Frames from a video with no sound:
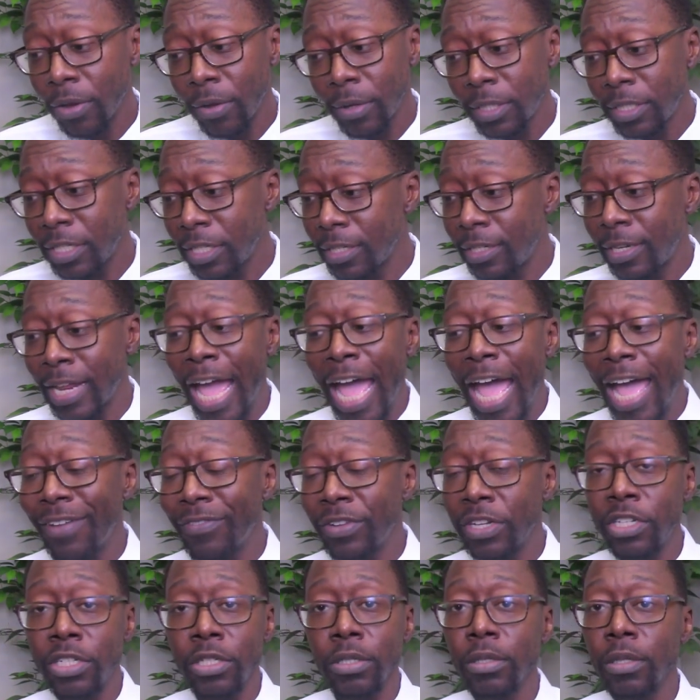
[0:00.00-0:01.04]
going to dive
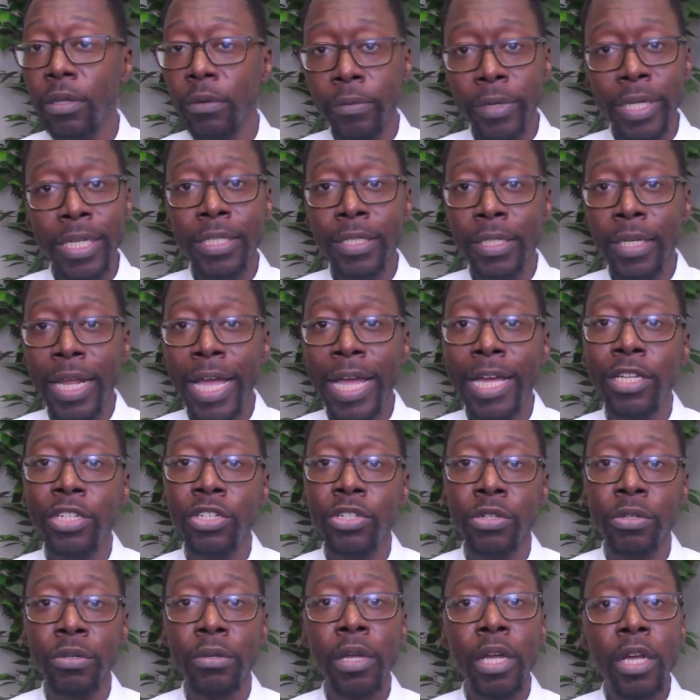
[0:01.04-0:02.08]
into the reason as
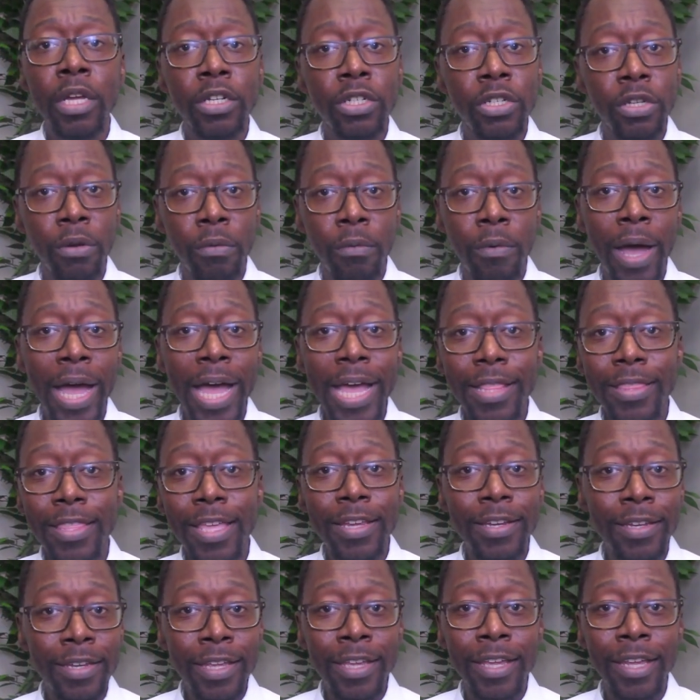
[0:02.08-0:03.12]
to why
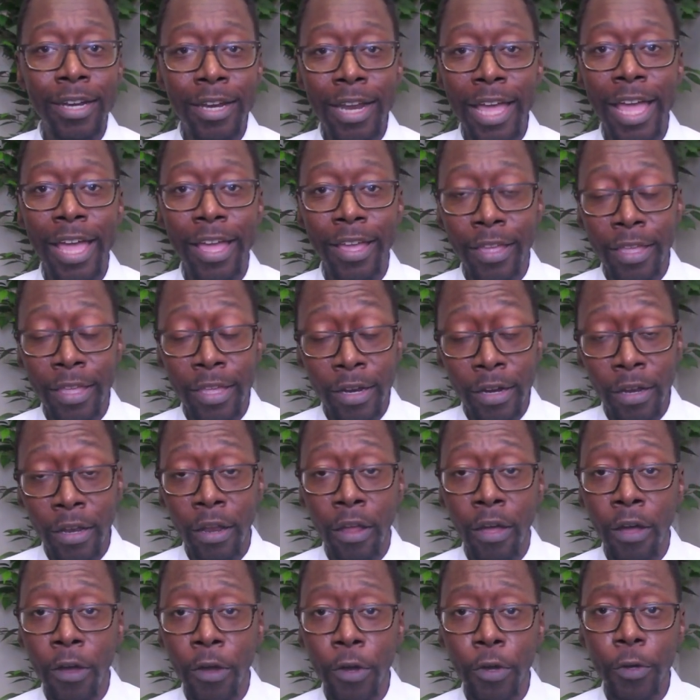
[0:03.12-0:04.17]
they did not get
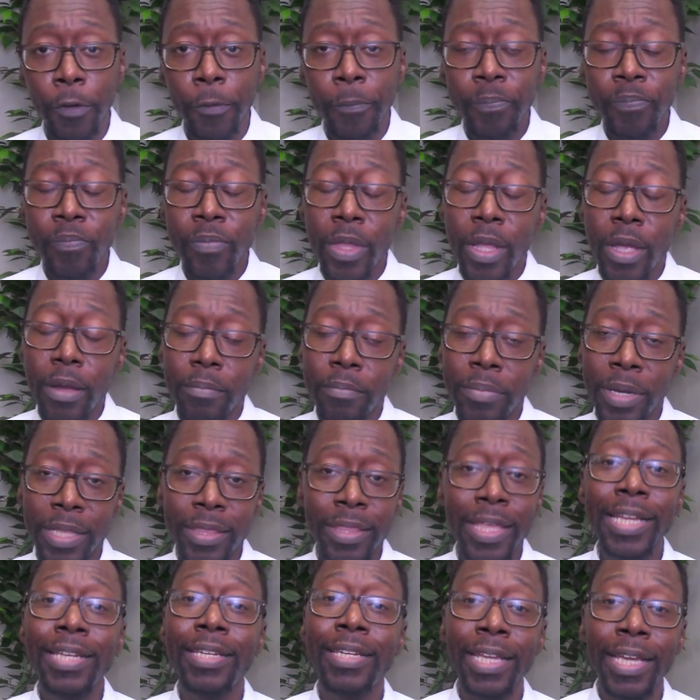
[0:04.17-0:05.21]
along, but
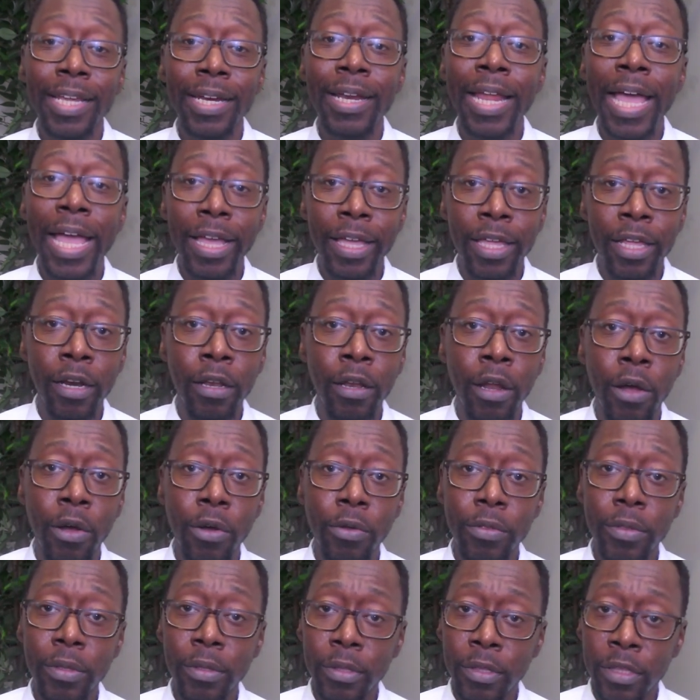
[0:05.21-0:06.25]
they did not get
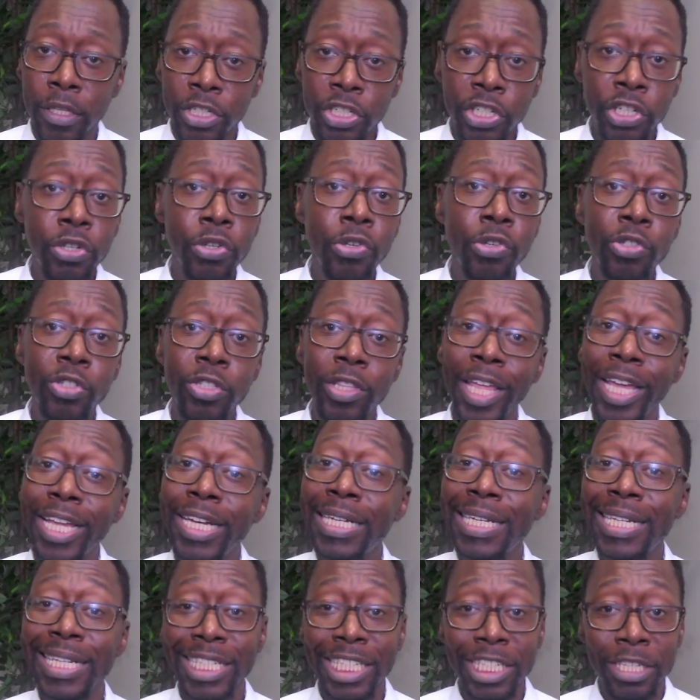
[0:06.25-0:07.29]
along. The Jews, they
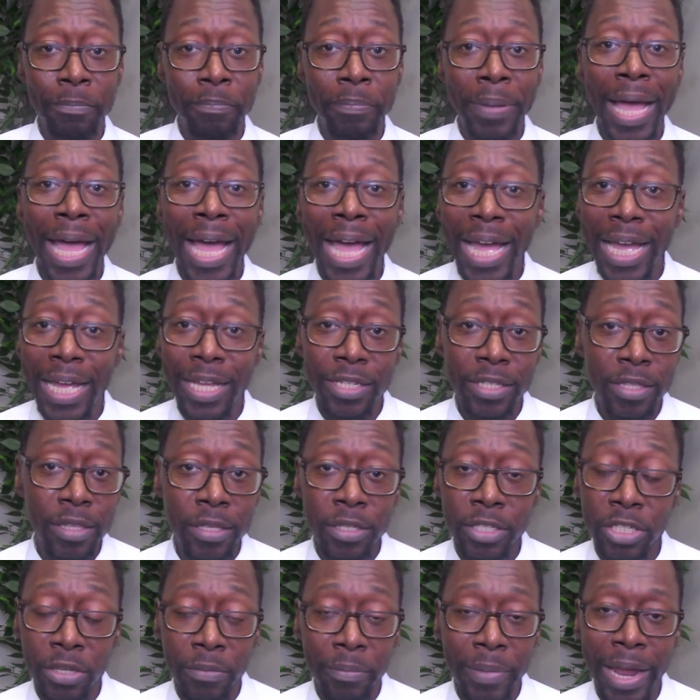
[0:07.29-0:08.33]
despised
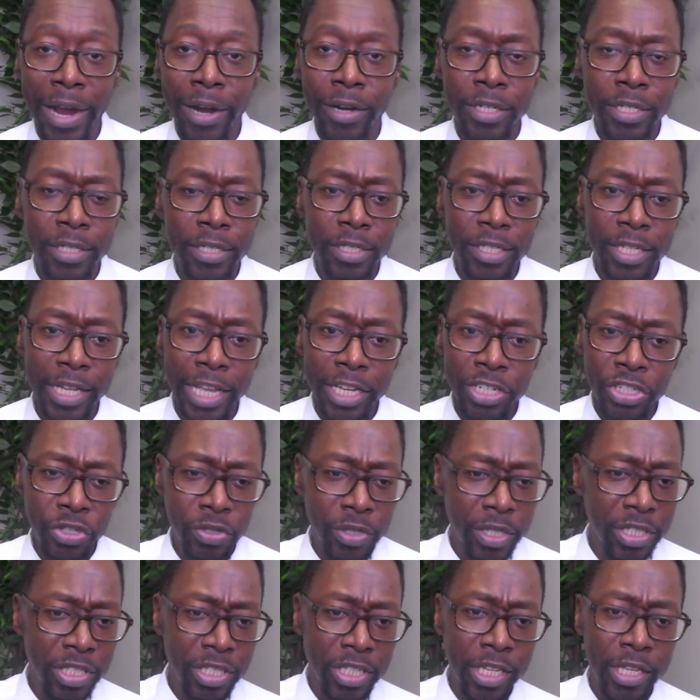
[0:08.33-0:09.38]
the Samaritans. As you
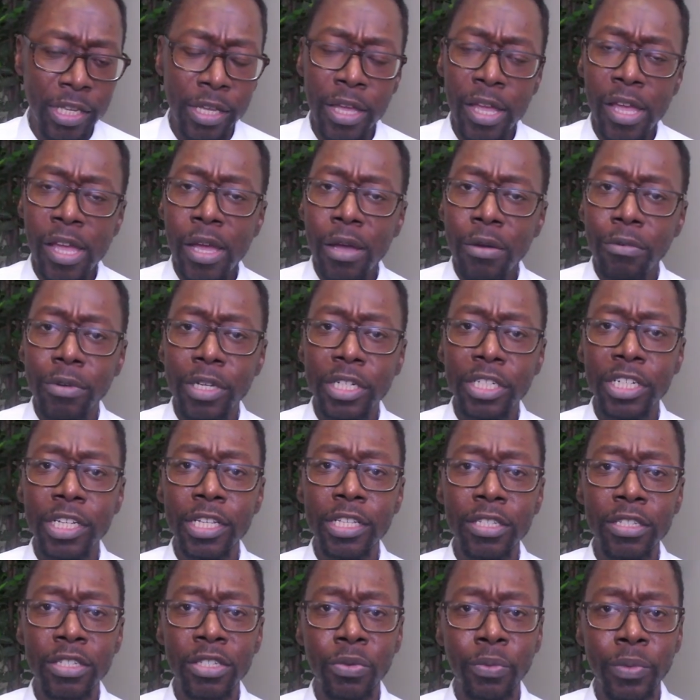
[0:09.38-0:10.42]
can see, when
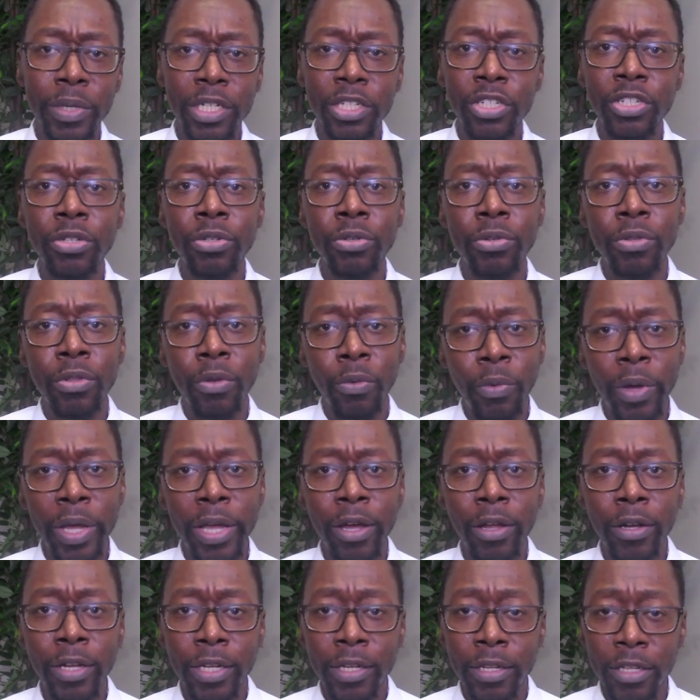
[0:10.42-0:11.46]
Jesus went to the
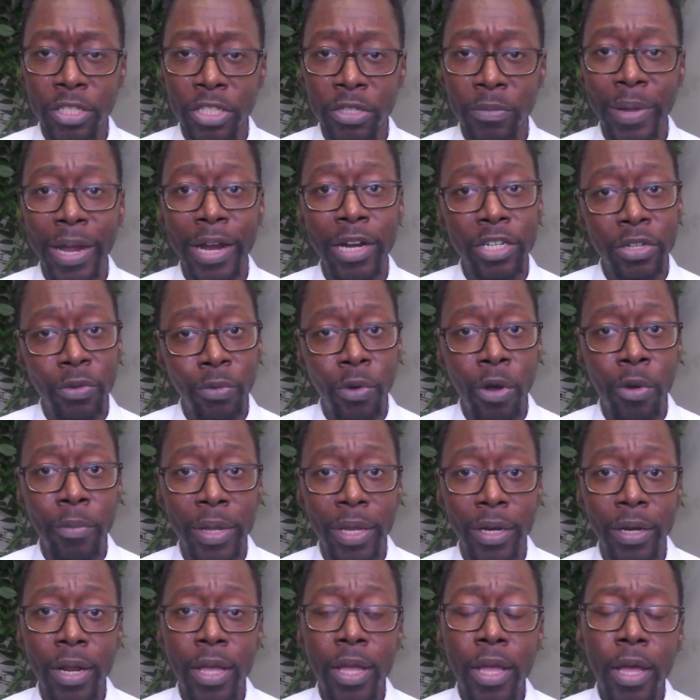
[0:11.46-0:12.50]
well and the Samaritan
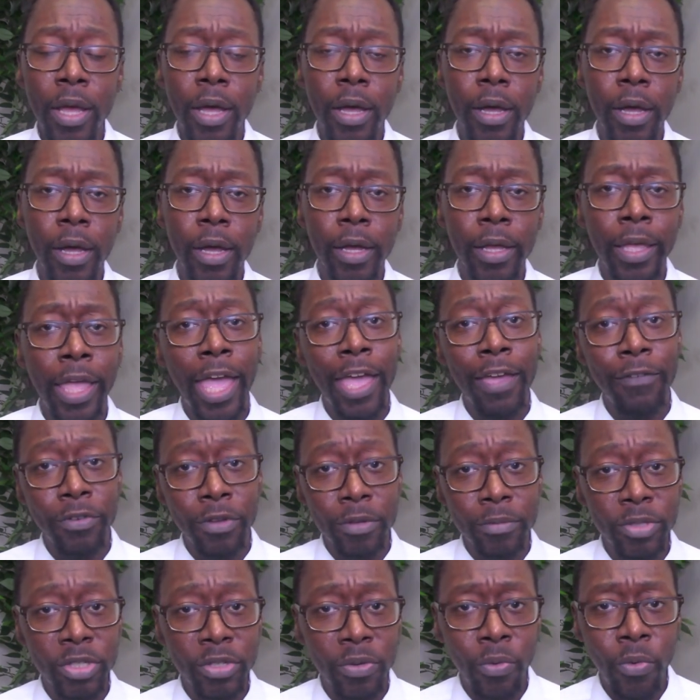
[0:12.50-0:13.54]
woman gave
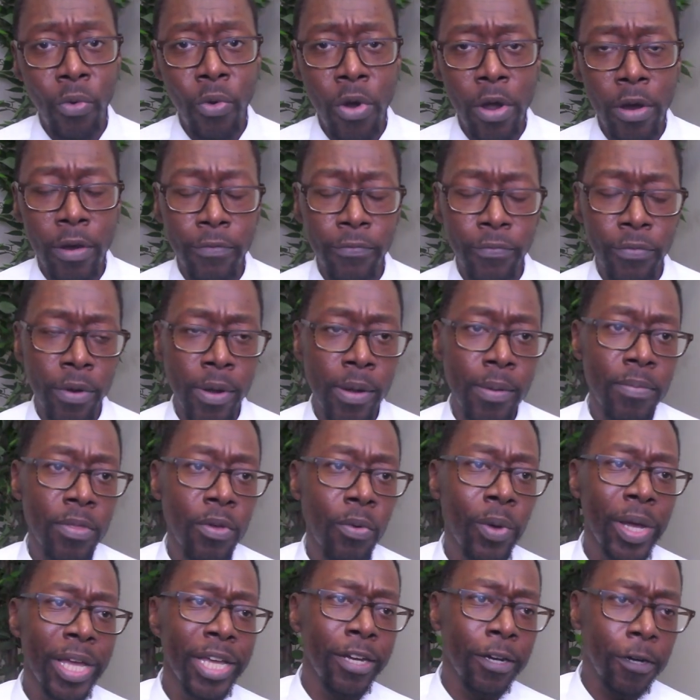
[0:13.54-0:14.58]
him some water from the
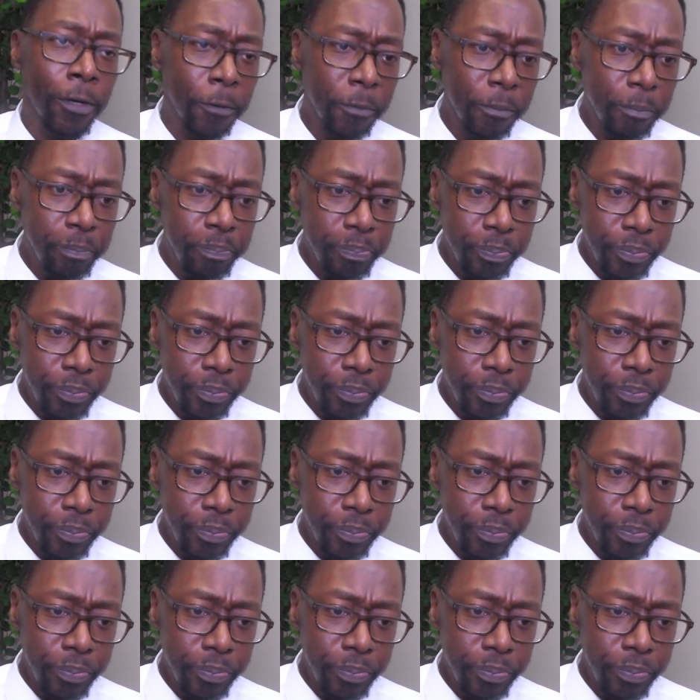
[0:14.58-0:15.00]
well.